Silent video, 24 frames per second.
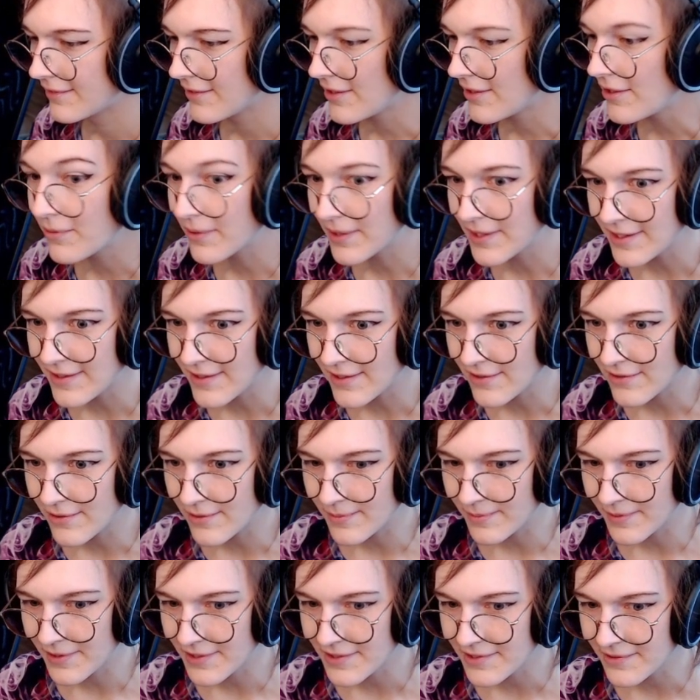Oh, I need the
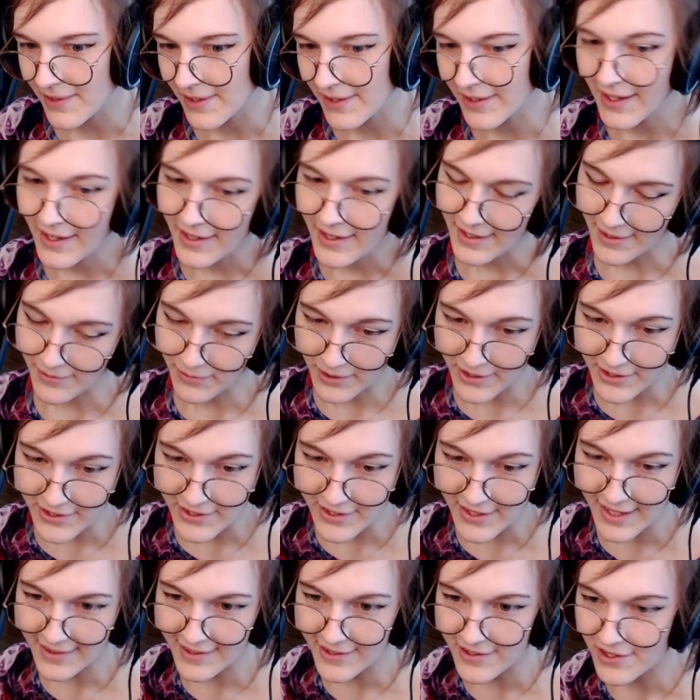normal as well. I wanted to
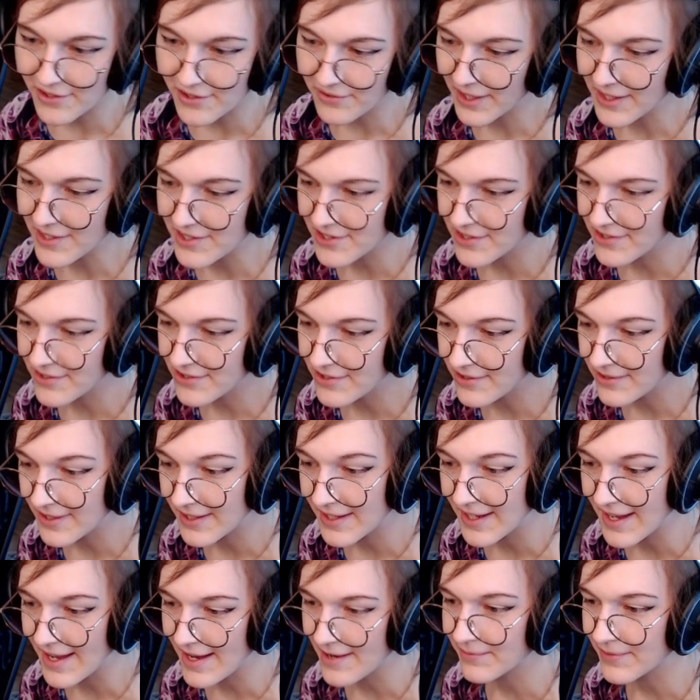get the direction to the
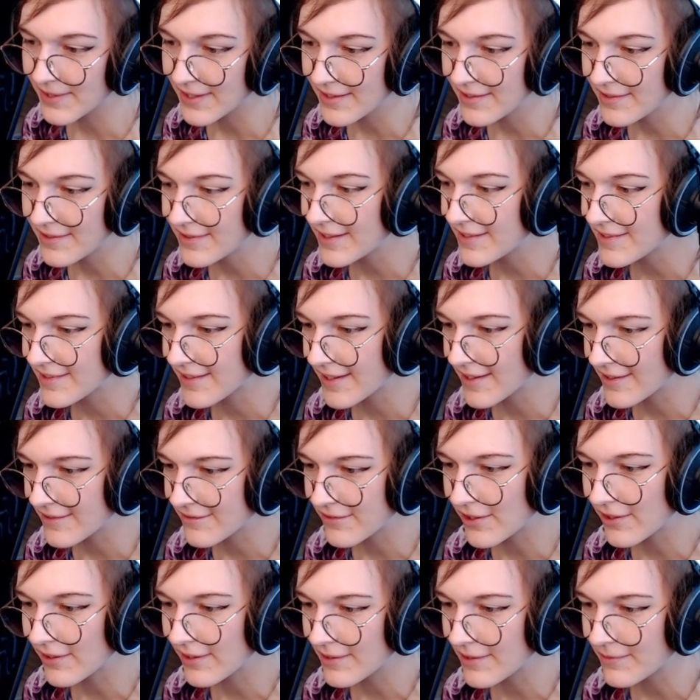camera. That's kind of
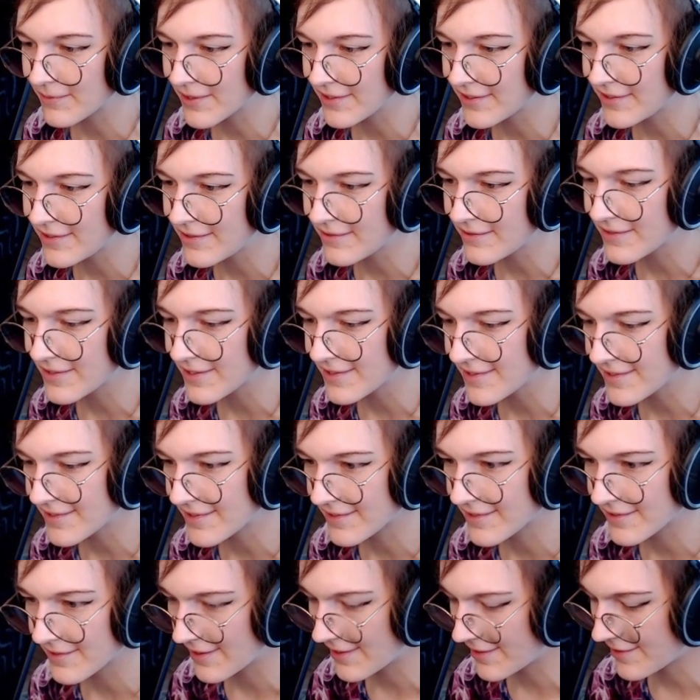all I wanted to do with
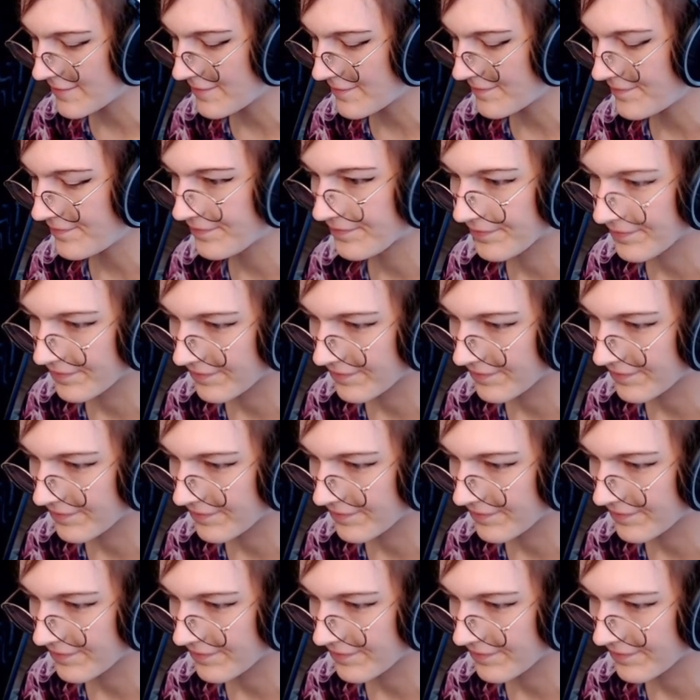this. I